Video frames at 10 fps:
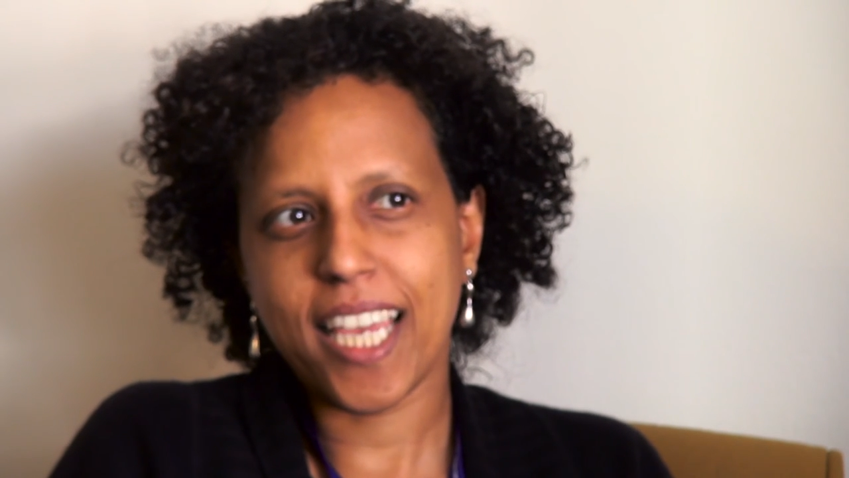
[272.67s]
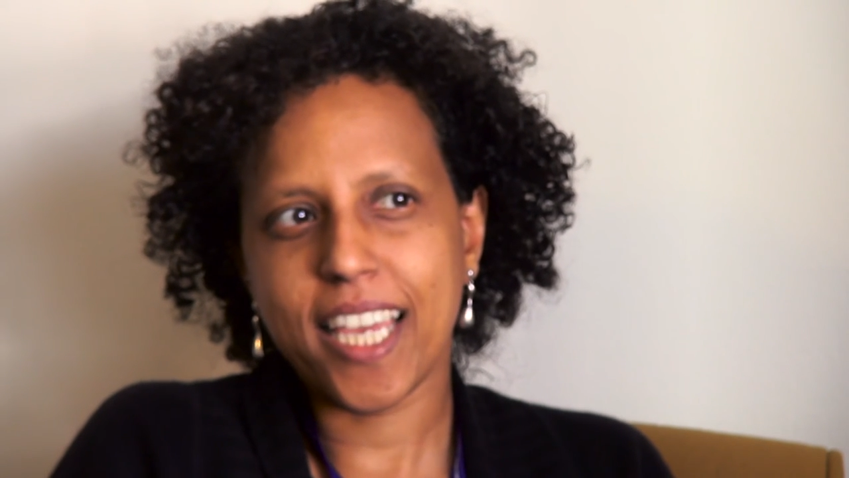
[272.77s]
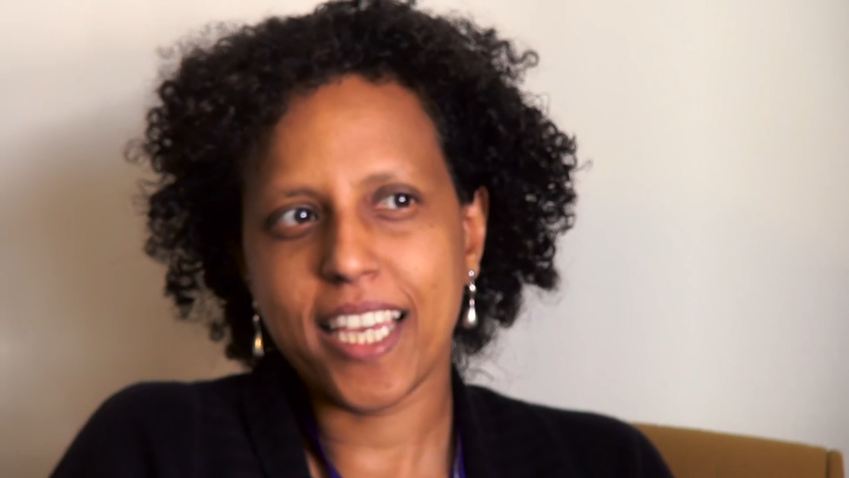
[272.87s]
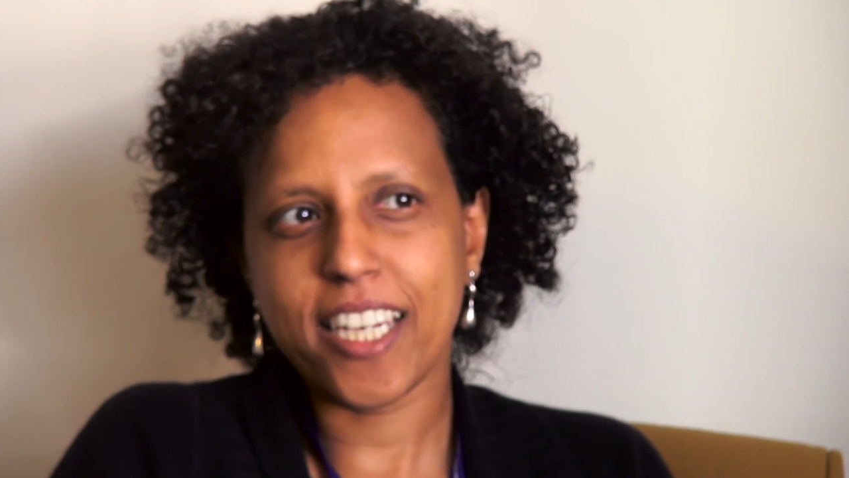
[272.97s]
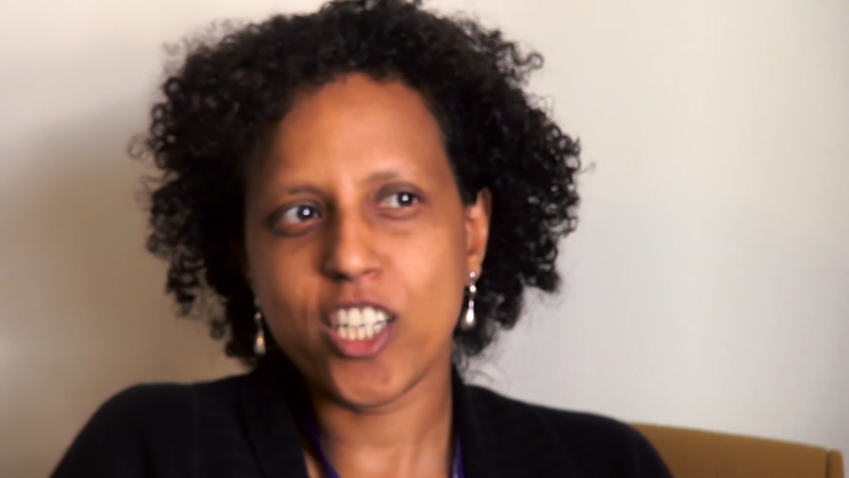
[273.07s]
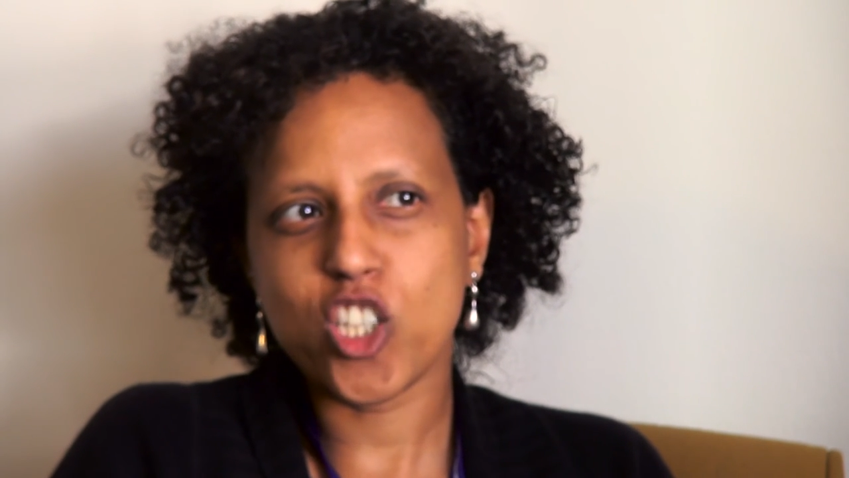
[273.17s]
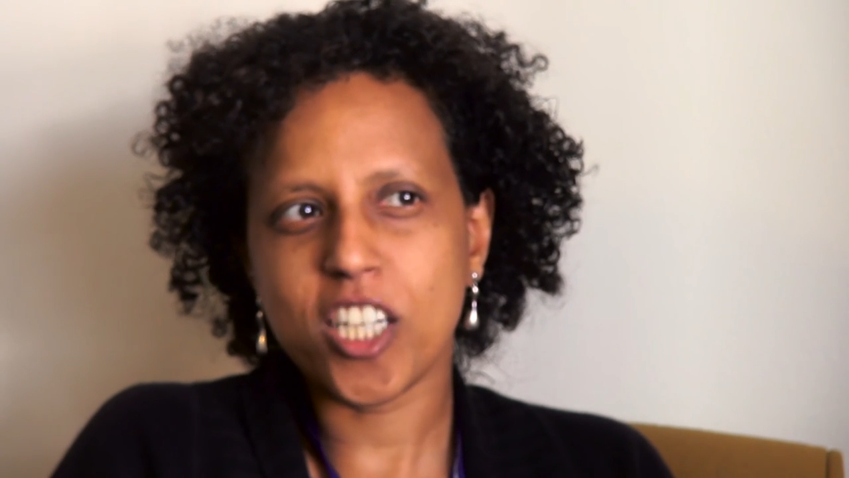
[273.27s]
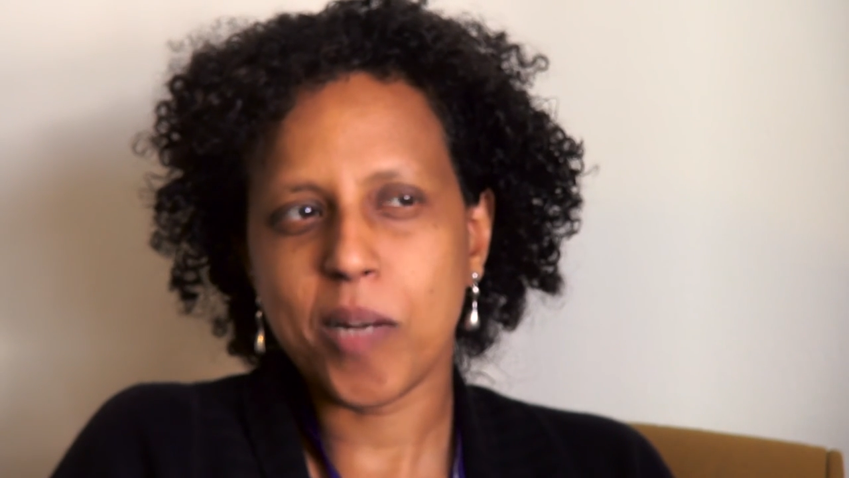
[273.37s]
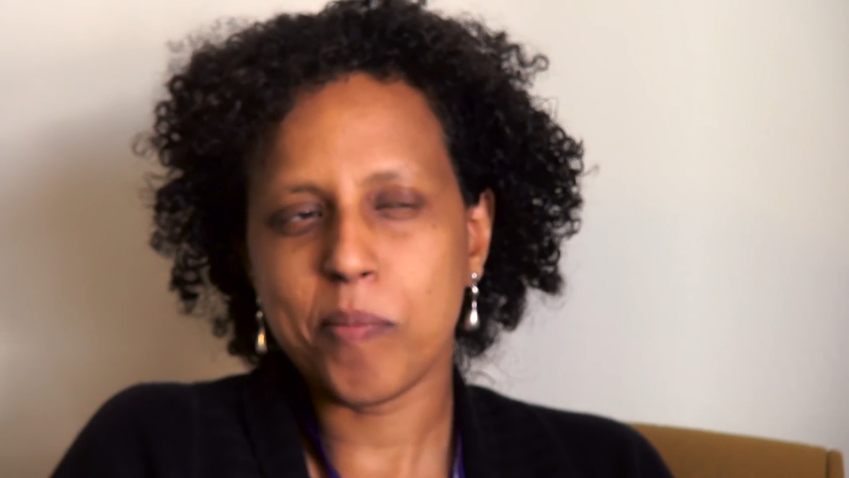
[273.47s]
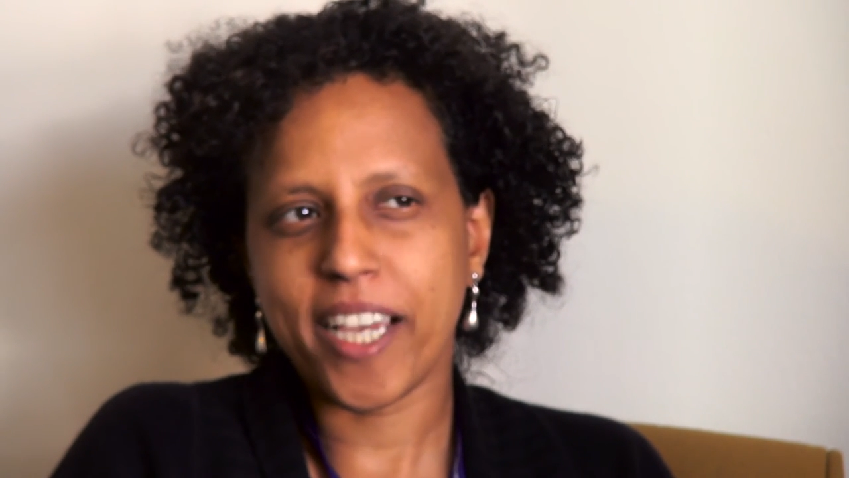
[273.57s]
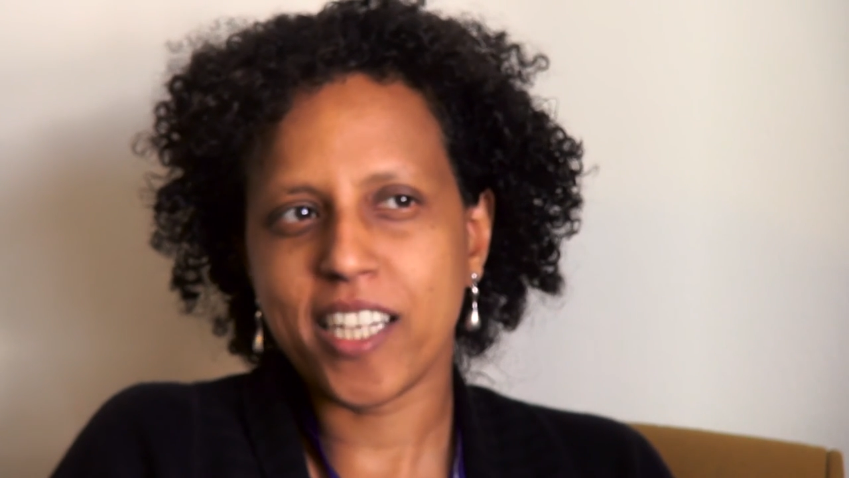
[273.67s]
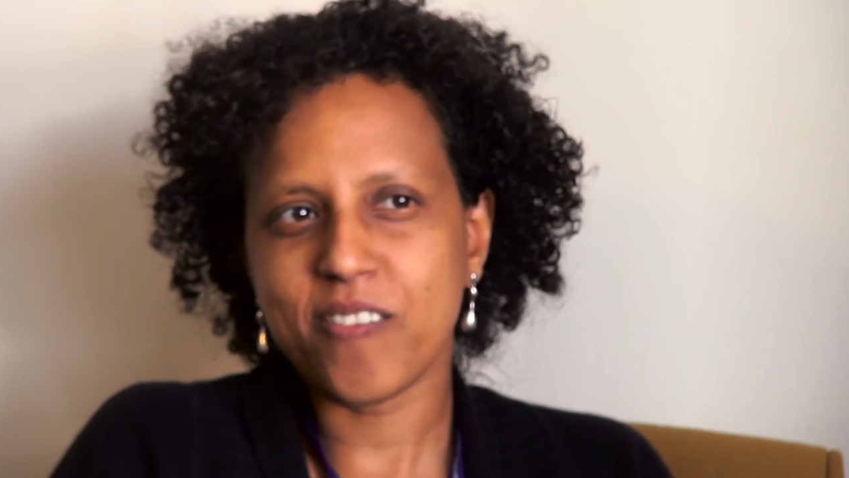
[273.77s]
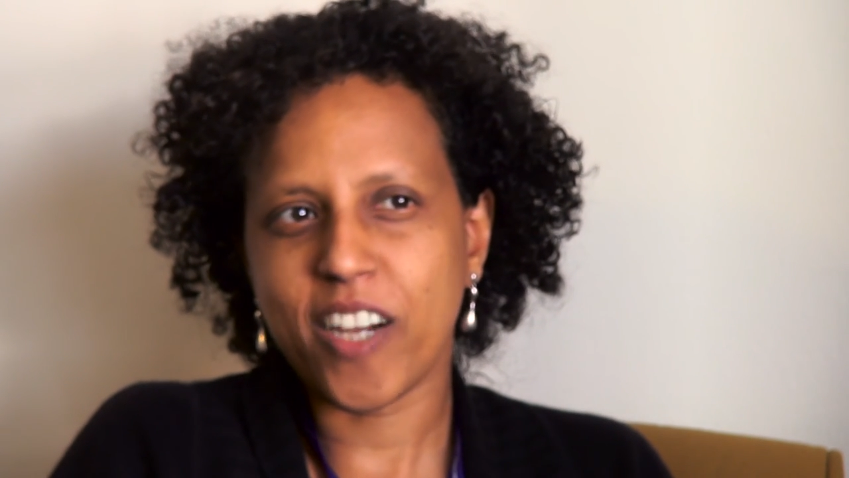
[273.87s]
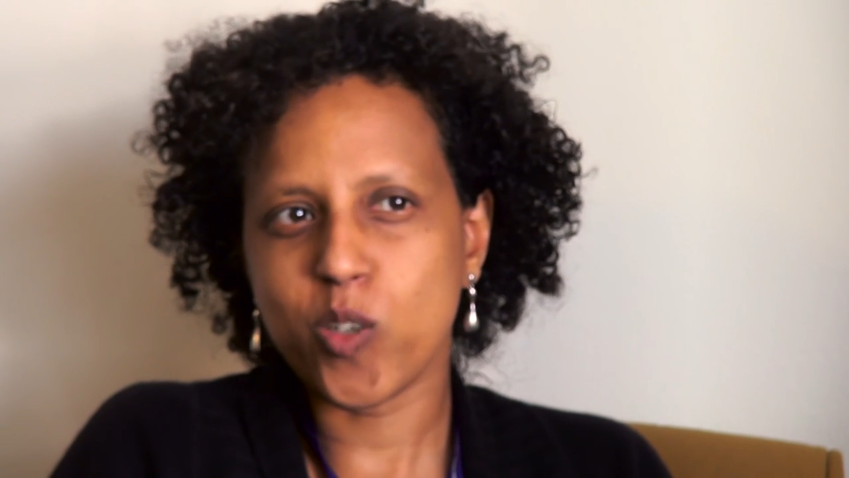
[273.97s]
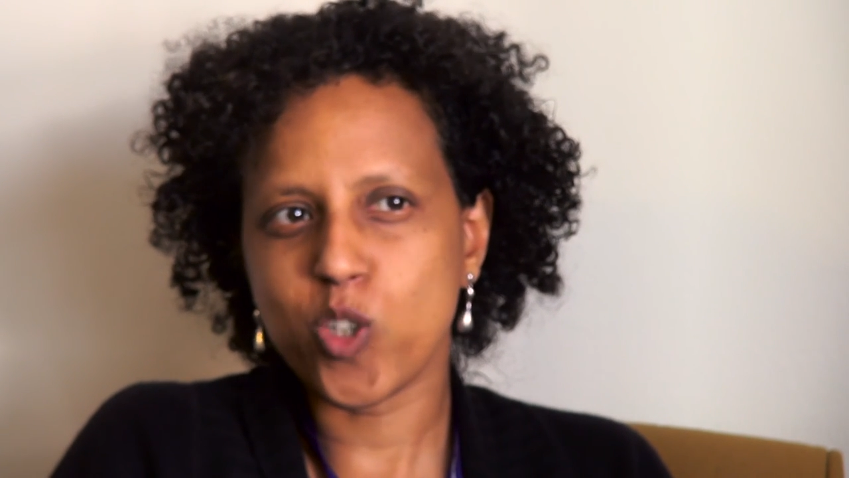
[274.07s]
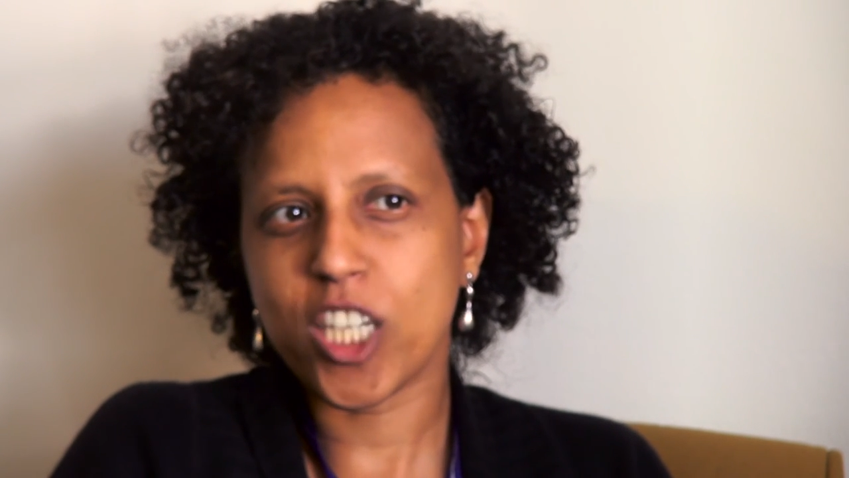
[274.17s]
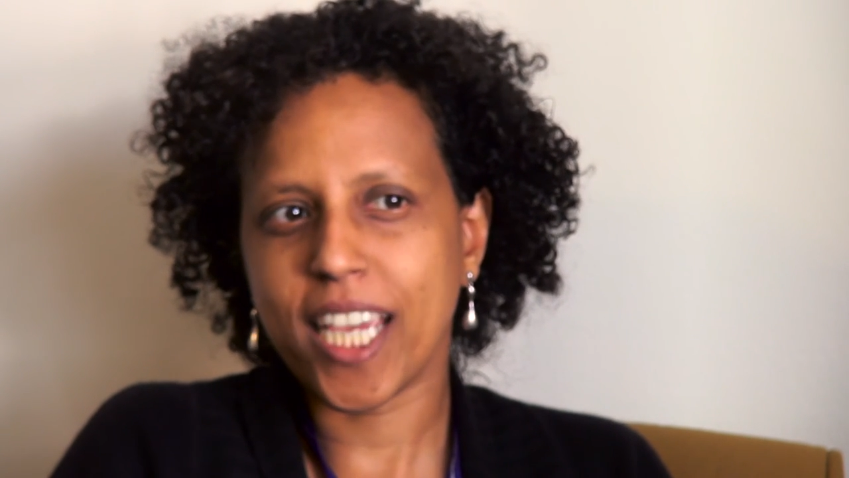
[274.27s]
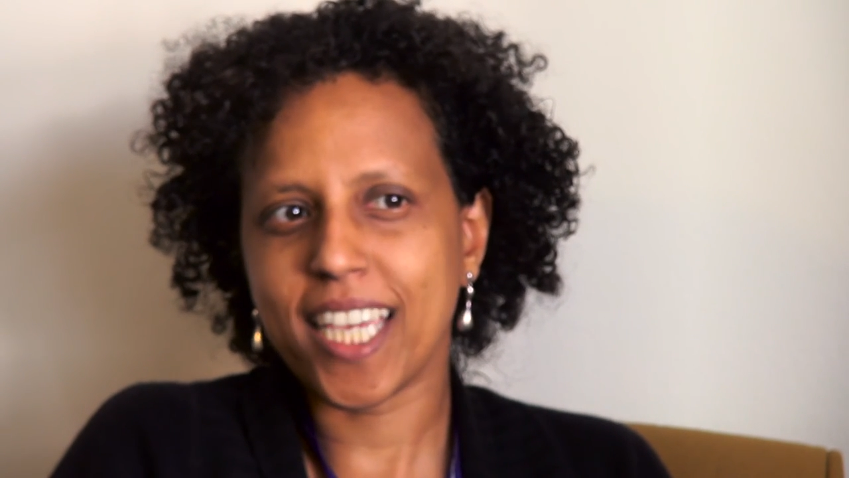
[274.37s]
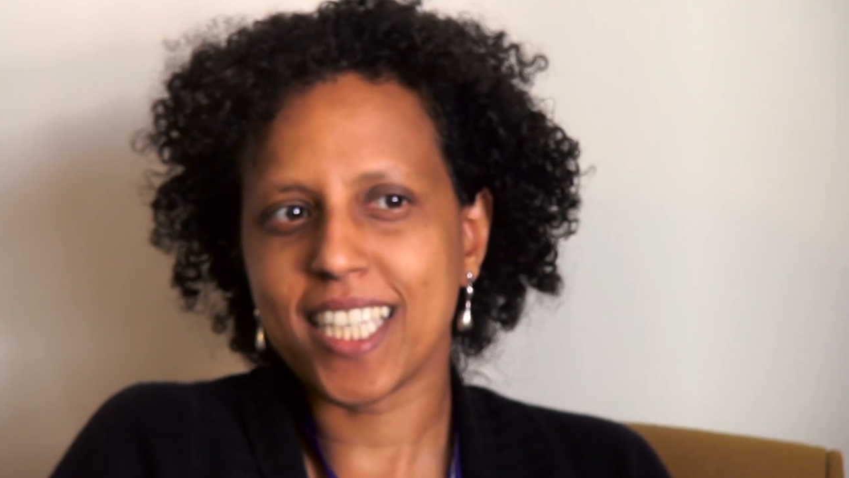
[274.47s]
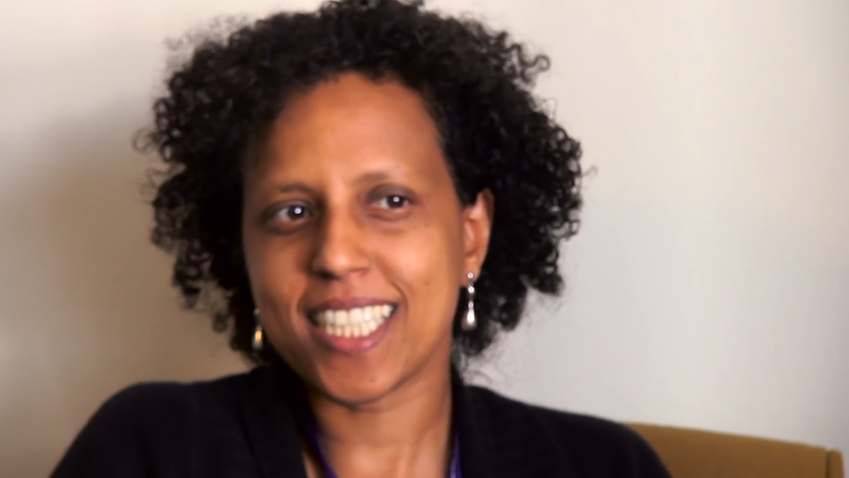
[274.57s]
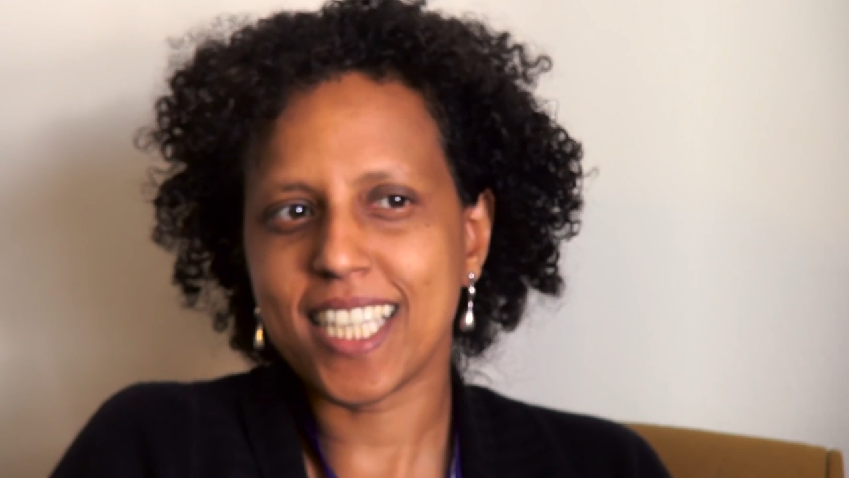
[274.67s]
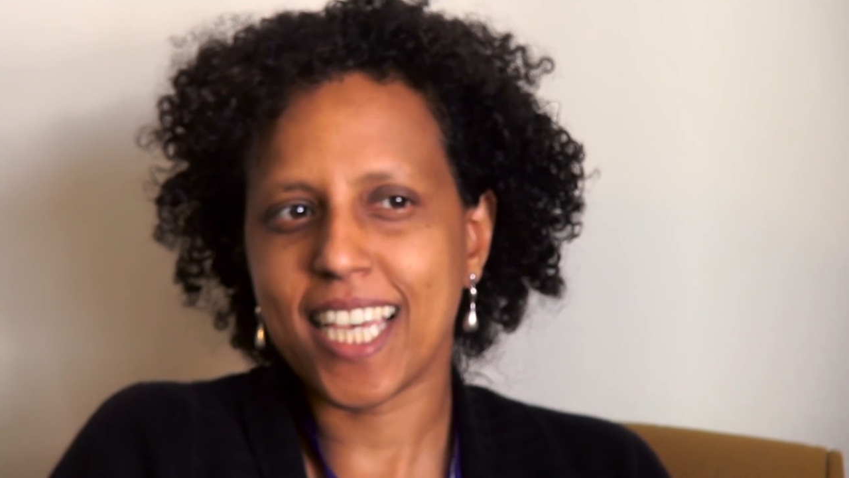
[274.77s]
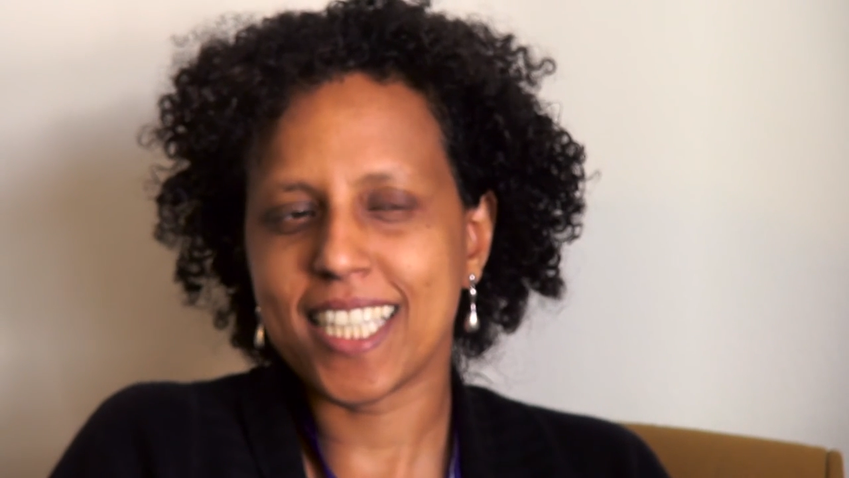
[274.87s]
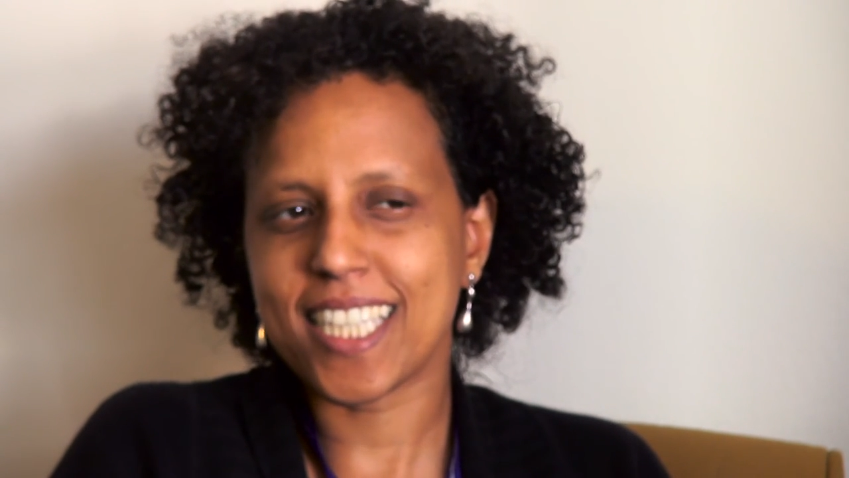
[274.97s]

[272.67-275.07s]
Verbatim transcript: the regional mining value chains